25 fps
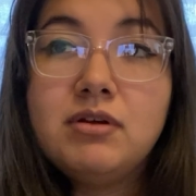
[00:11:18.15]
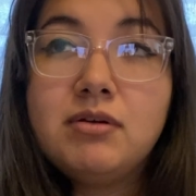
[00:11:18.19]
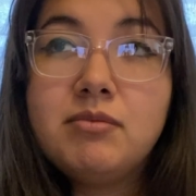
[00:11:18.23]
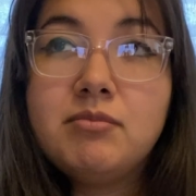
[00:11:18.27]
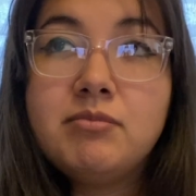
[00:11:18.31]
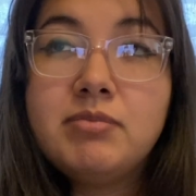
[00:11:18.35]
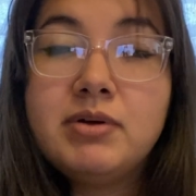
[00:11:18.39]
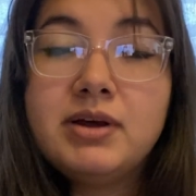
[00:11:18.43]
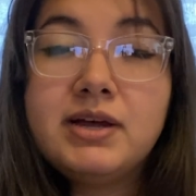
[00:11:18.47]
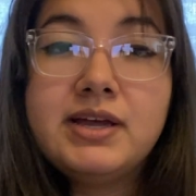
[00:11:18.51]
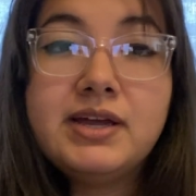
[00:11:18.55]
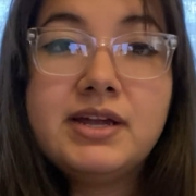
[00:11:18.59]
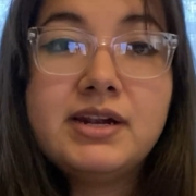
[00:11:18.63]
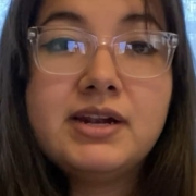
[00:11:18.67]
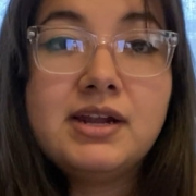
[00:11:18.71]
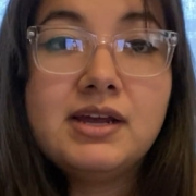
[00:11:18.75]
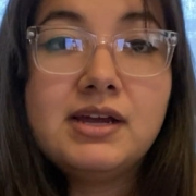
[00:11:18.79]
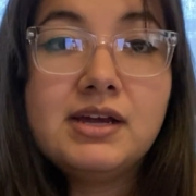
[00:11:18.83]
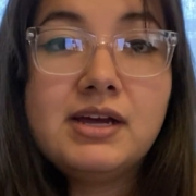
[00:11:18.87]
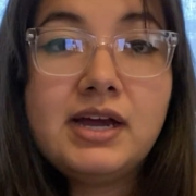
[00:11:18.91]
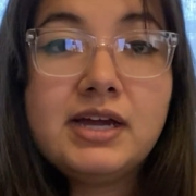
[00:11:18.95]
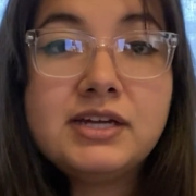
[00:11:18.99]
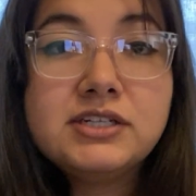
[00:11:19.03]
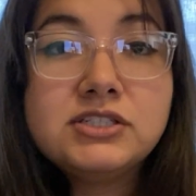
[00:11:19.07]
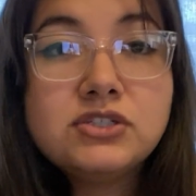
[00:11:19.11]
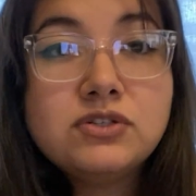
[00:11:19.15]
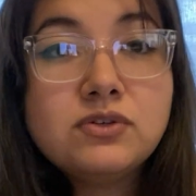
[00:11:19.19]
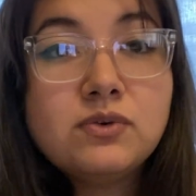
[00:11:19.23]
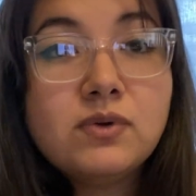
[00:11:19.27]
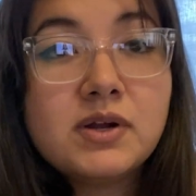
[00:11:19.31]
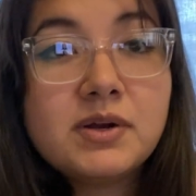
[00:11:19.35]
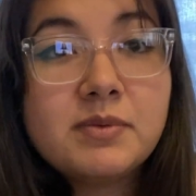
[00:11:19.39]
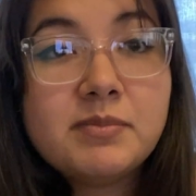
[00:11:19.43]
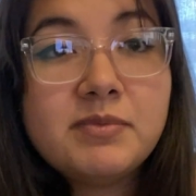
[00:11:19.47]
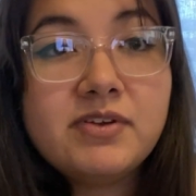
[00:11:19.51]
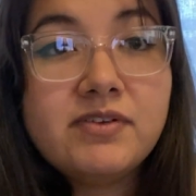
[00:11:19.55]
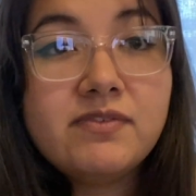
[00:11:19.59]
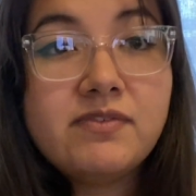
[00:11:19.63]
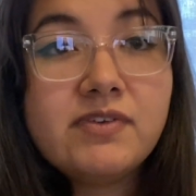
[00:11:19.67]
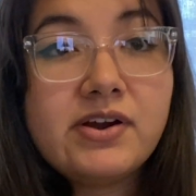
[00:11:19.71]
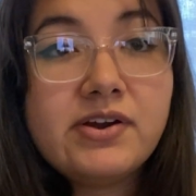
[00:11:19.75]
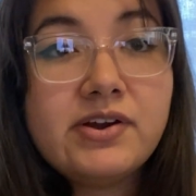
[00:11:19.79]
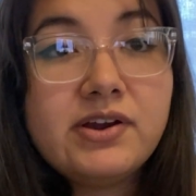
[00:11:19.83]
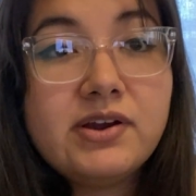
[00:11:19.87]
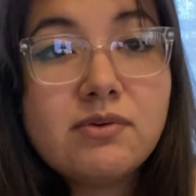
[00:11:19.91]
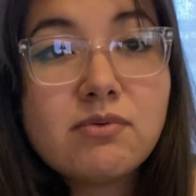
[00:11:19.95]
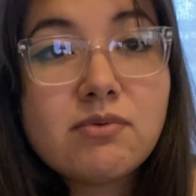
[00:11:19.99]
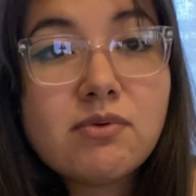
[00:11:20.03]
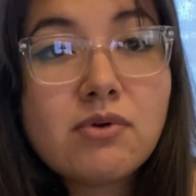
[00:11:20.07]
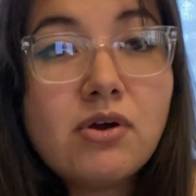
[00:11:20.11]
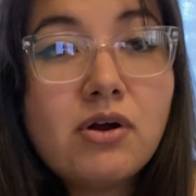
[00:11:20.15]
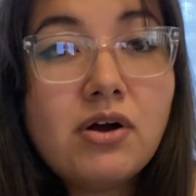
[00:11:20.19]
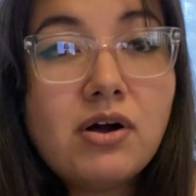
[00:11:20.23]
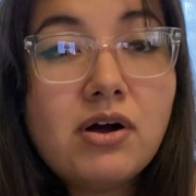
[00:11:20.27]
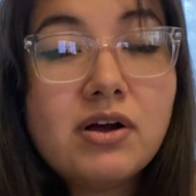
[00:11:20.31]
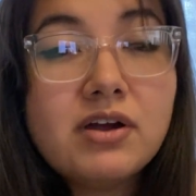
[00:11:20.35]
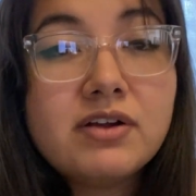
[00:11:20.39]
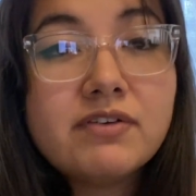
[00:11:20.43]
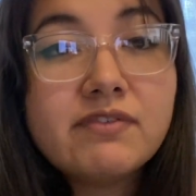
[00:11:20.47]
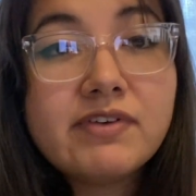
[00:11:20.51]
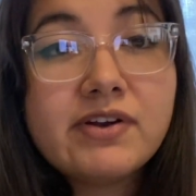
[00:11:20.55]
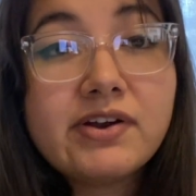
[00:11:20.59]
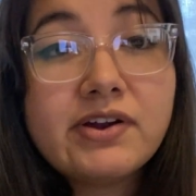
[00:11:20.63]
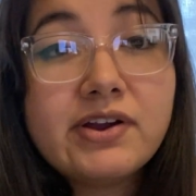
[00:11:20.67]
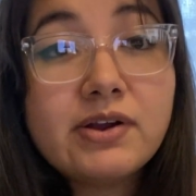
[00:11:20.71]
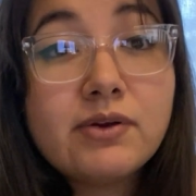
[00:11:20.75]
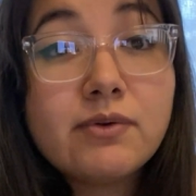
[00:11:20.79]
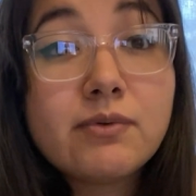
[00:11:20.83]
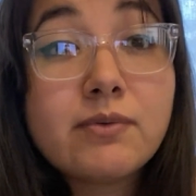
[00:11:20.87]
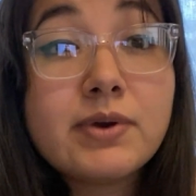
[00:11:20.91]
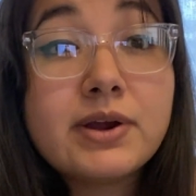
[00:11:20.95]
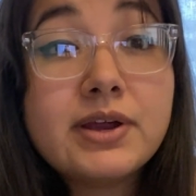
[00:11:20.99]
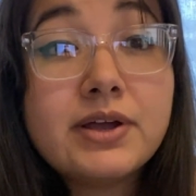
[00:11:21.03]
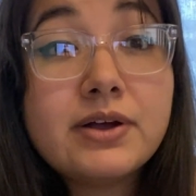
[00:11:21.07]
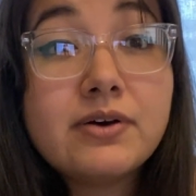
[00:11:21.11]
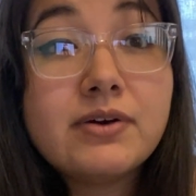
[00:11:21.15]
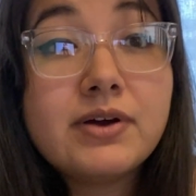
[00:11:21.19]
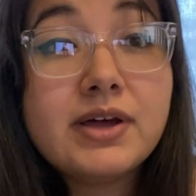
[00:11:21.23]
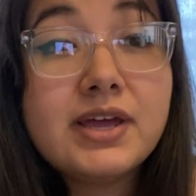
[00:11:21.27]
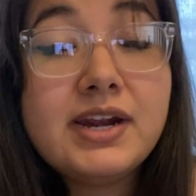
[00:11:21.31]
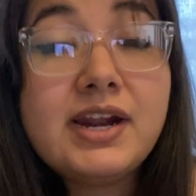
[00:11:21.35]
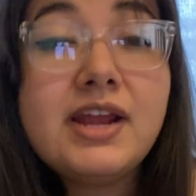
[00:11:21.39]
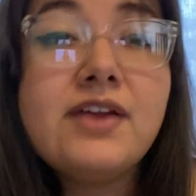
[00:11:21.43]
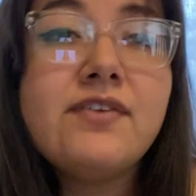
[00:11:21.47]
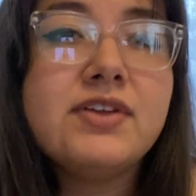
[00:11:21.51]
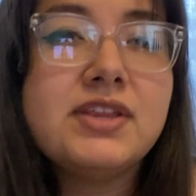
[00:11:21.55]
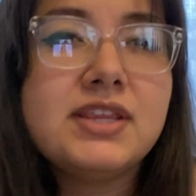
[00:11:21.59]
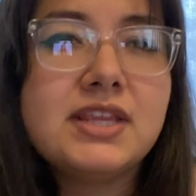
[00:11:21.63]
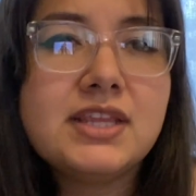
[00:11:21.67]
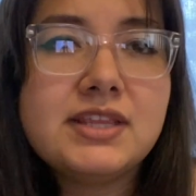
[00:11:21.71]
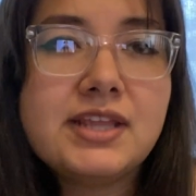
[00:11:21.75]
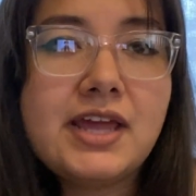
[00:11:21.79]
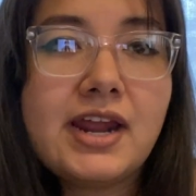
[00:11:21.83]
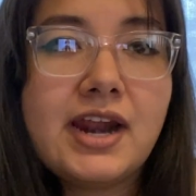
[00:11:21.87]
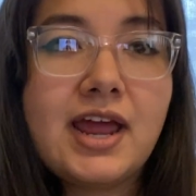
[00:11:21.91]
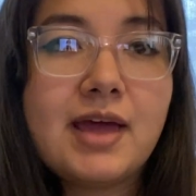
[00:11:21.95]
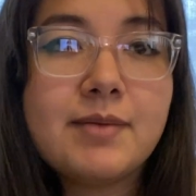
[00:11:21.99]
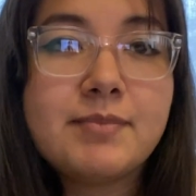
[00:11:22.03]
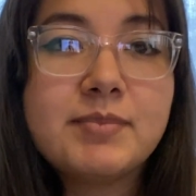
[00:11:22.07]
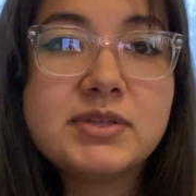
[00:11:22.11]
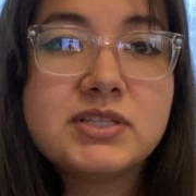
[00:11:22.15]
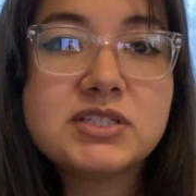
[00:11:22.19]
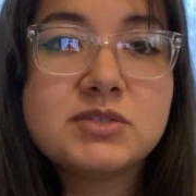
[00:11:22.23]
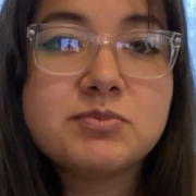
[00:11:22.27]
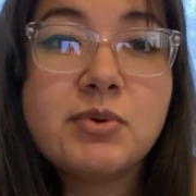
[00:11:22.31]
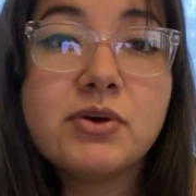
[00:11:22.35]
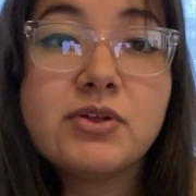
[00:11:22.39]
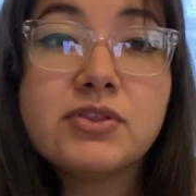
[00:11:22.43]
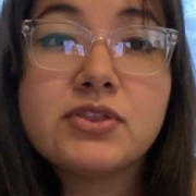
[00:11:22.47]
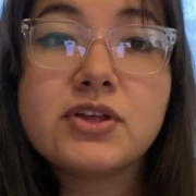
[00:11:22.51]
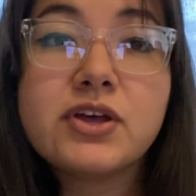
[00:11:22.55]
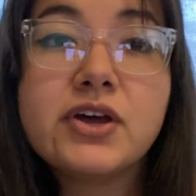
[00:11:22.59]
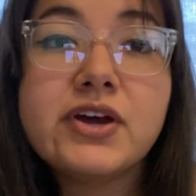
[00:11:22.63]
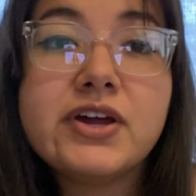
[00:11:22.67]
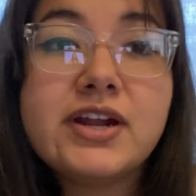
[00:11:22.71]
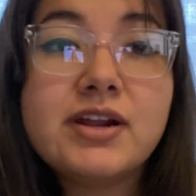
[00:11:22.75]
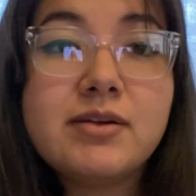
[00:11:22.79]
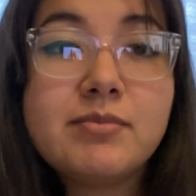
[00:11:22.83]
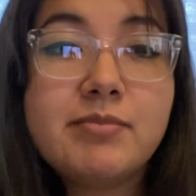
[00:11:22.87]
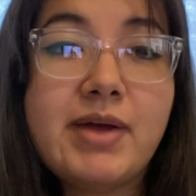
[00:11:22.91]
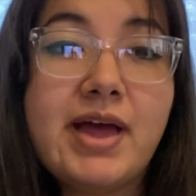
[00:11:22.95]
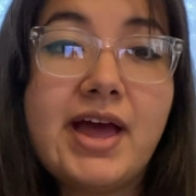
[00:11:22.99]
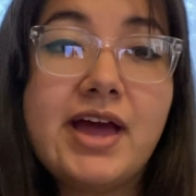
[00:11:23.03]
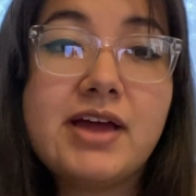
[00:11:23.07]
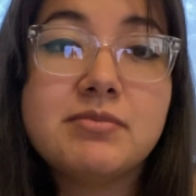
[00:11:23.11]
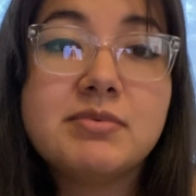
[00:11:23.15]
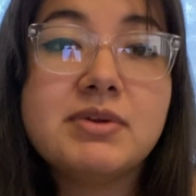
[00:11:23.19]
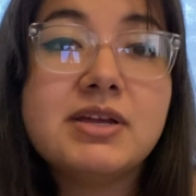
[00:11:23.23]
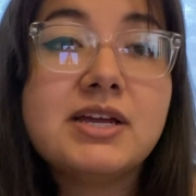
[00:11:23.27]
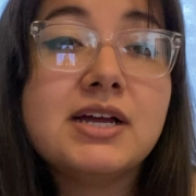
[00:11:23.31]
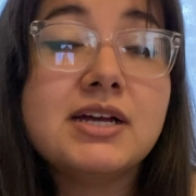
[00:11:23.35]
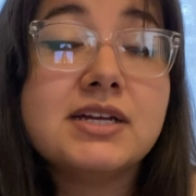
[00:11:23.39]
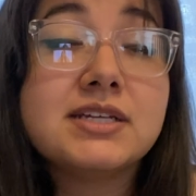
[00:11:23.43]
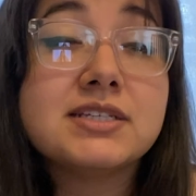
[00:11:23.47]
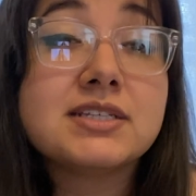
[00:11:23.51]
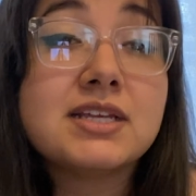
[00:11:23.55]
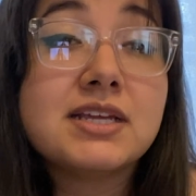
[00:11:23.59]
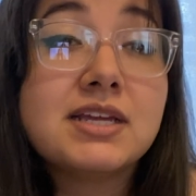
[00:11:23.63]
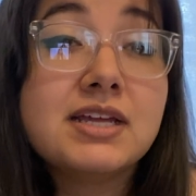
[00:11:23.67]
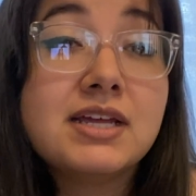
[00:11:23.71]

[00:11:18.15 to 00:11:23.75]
but I do want to be very raw and very real in everything that happens, both good and bad, because